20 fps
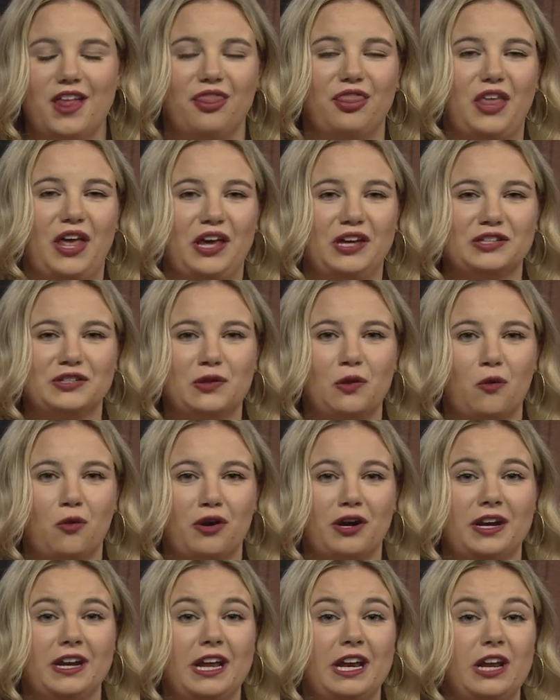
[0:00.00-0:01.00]
Thanks,
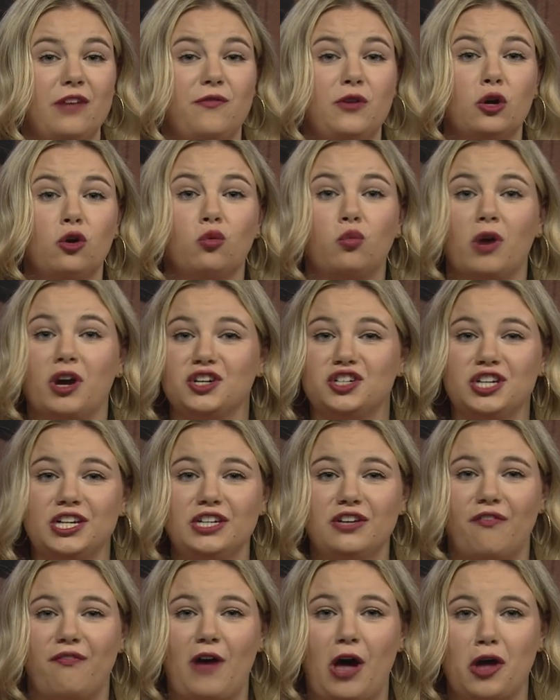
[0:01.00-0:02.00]
Lauren. And if you're rushing
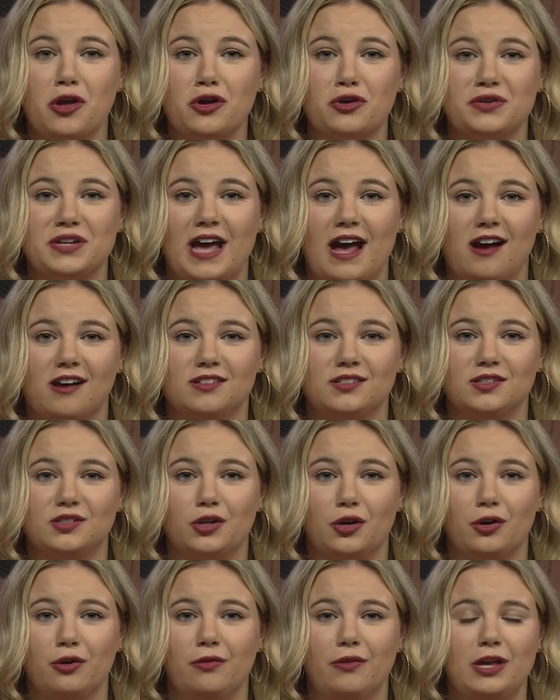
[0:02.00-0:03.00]
to file your taxes
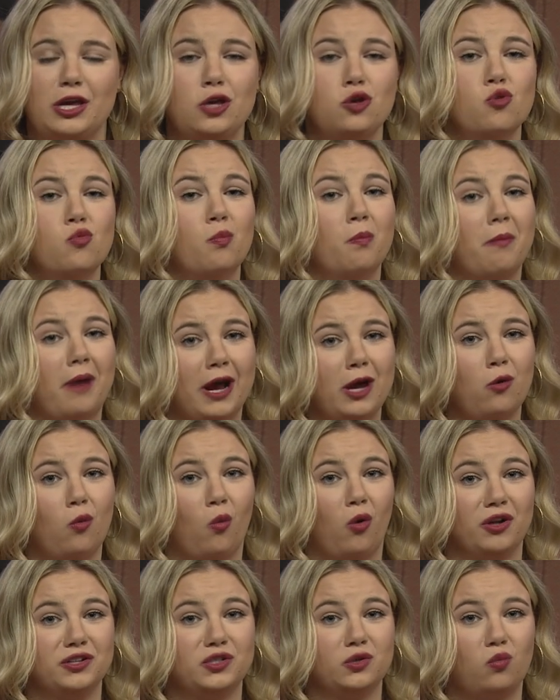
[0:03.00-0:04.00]
early, you might
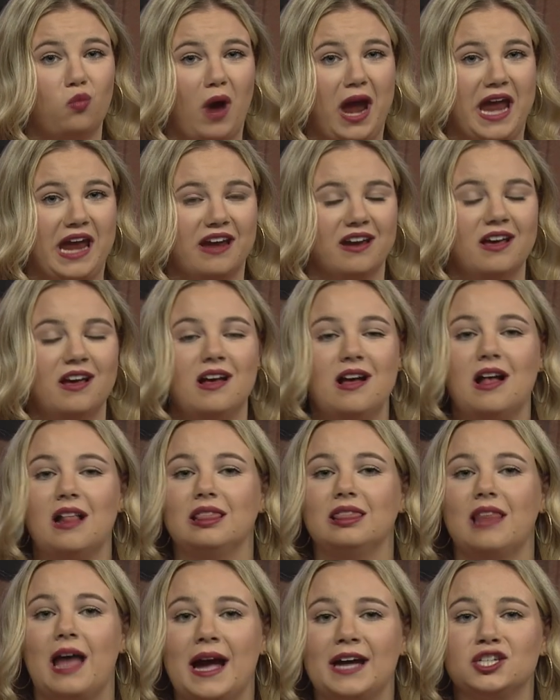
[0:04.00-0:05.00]
want to wait.
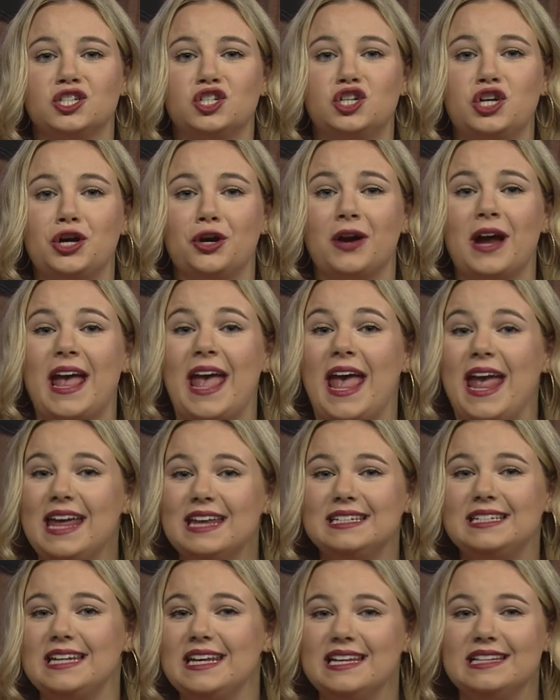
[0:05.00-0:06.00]
Last year,
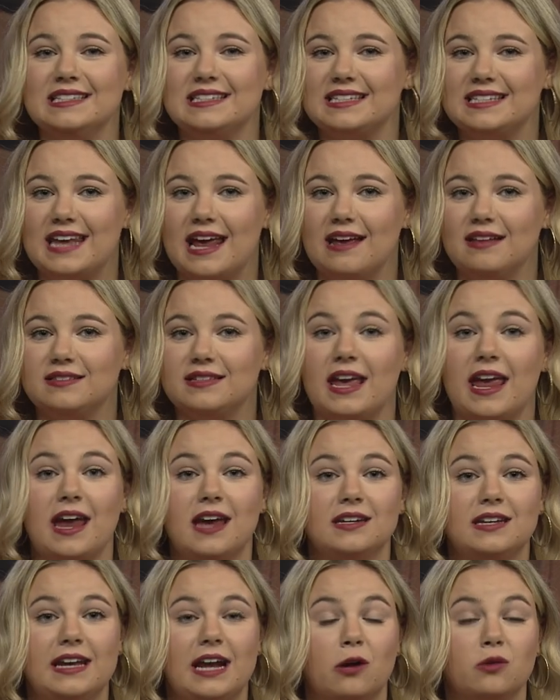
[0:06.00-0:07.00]
18 states
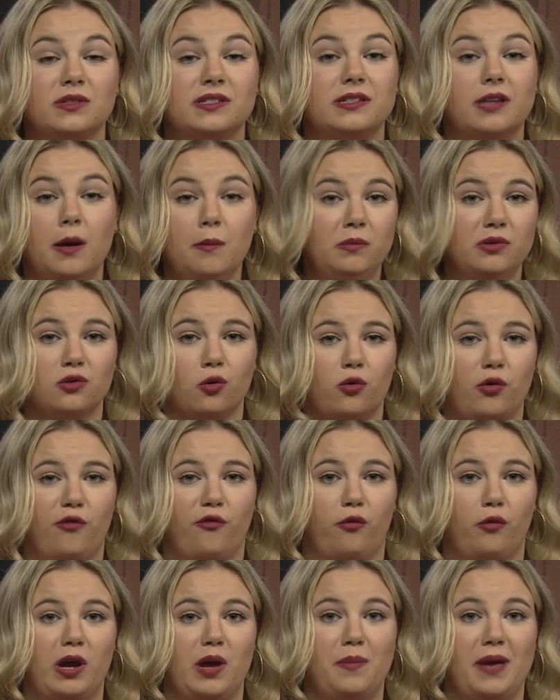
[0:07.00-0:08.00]
handed out some sort
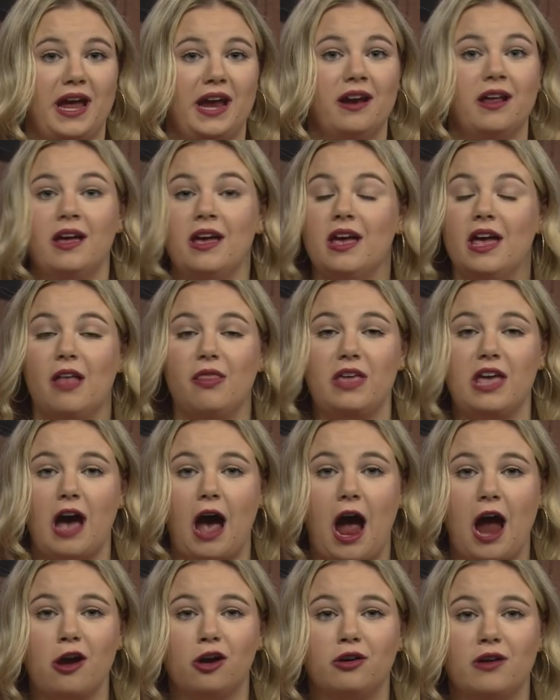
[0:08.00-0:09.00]
of rebate, and the
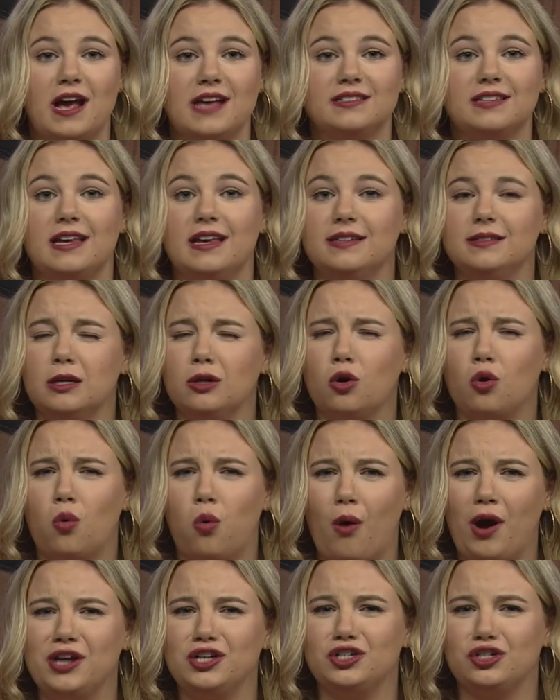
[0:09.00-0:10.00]
IRS isn't
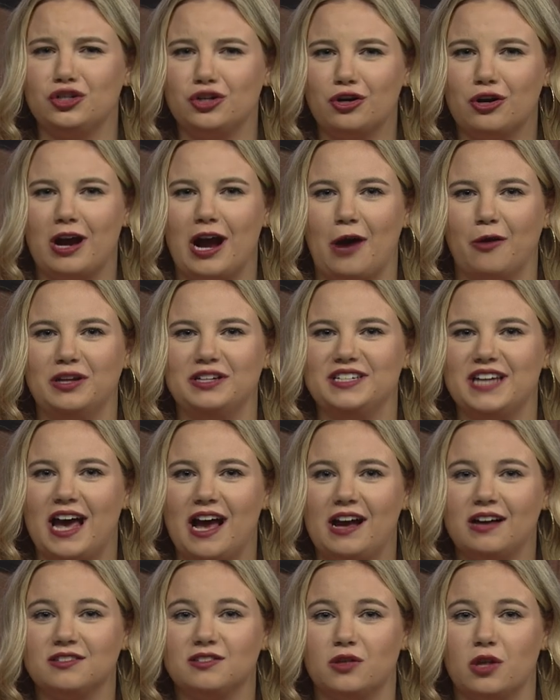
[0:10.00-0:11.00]
quite sure how to
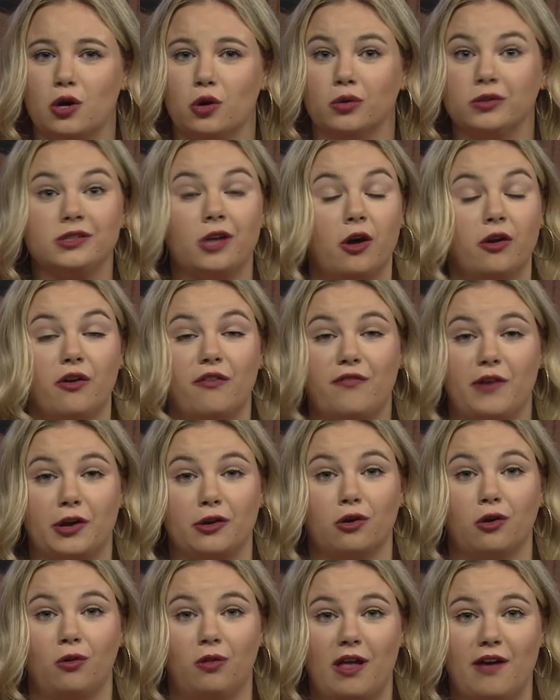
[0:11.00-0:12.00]
tax those on a
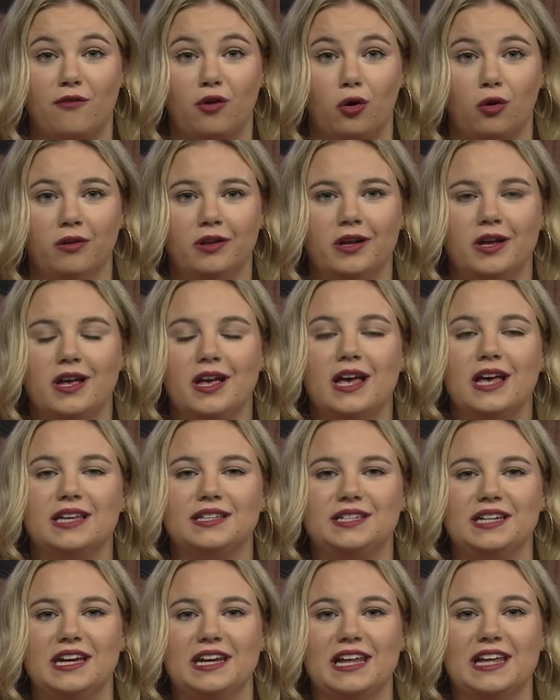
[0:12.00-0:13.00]
federal level.
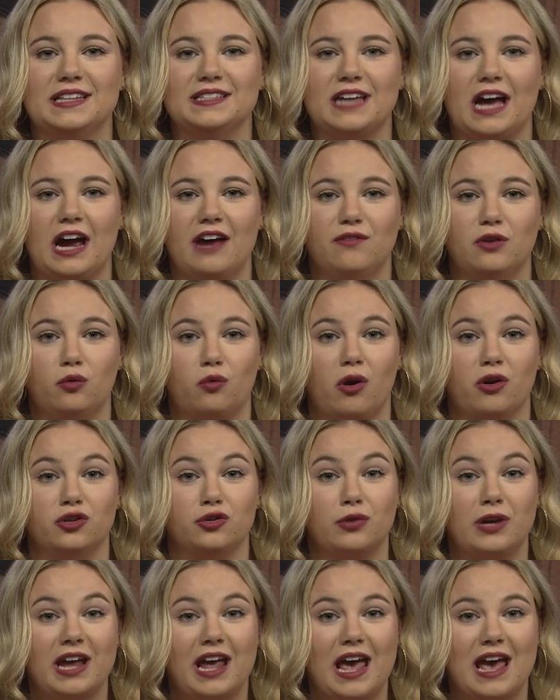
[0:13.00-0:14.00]
CNN's Ivan
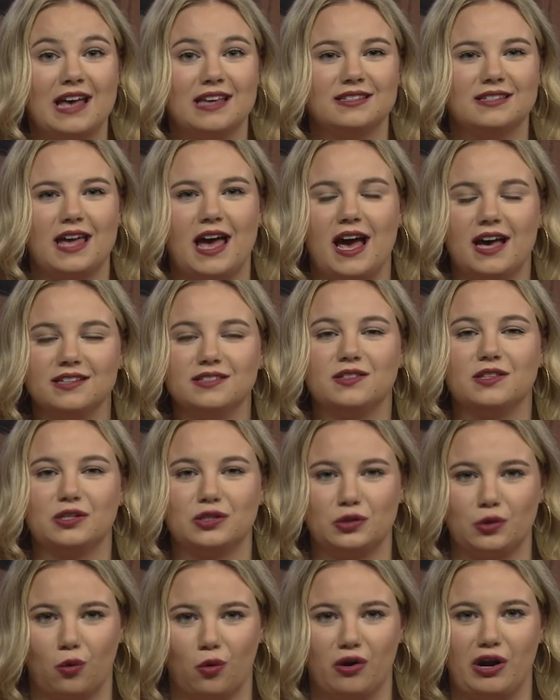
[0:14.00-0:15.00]
Rodriguez has the
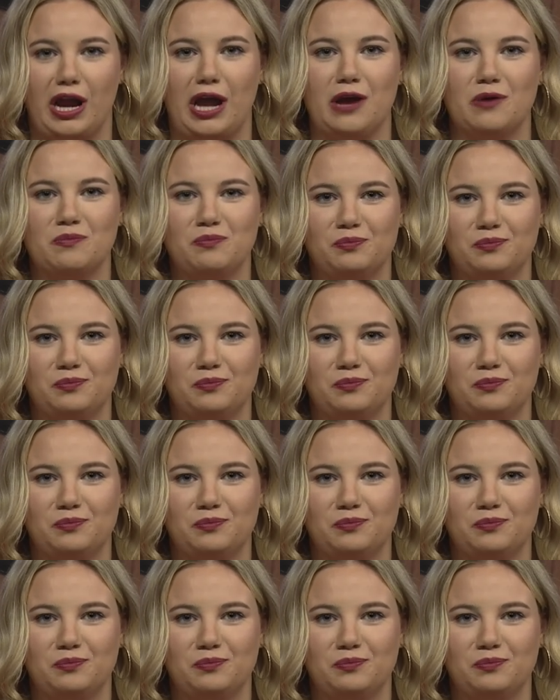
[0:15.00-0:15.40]
story.